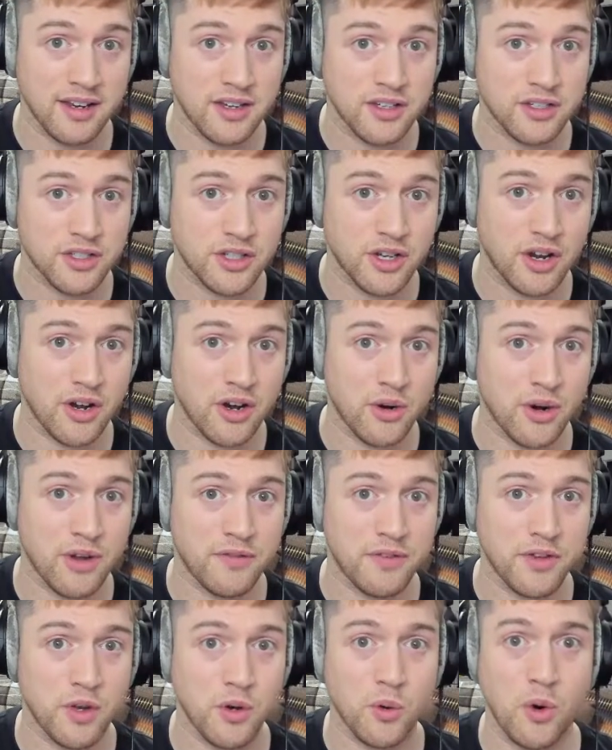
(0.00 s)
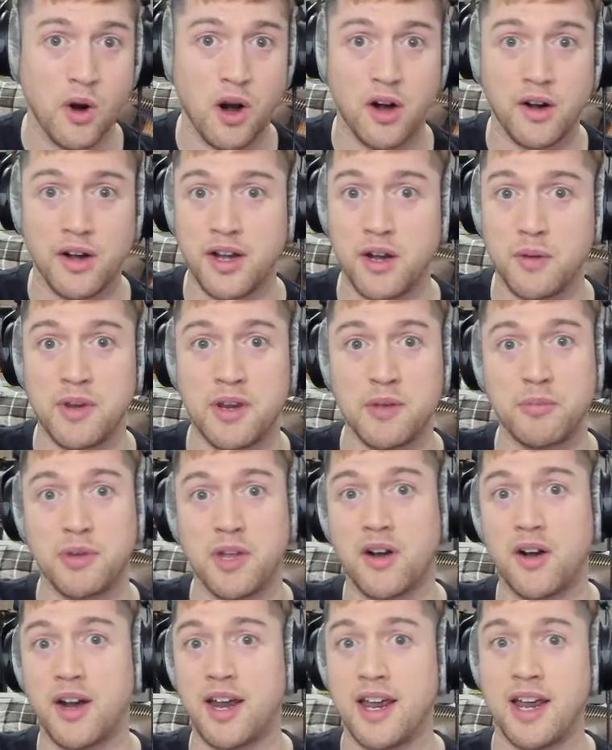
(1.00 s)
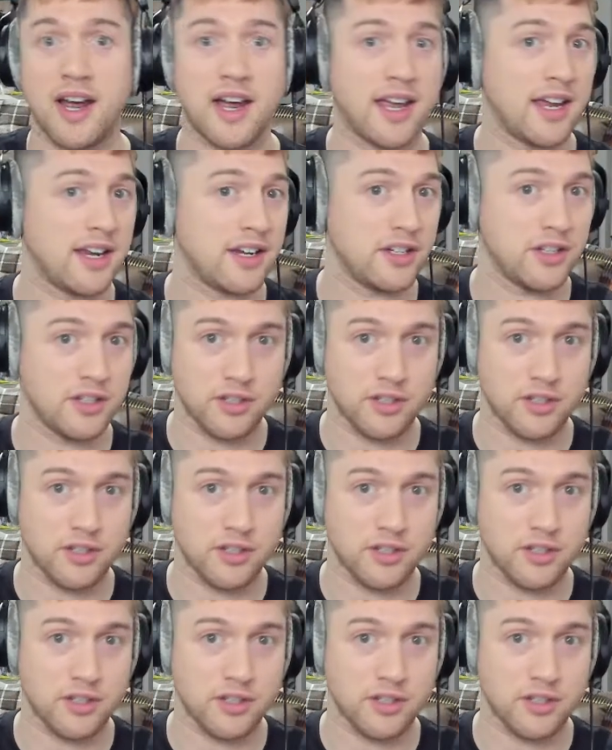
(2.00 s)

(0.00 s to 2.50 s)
So if you are an intermediate player, I,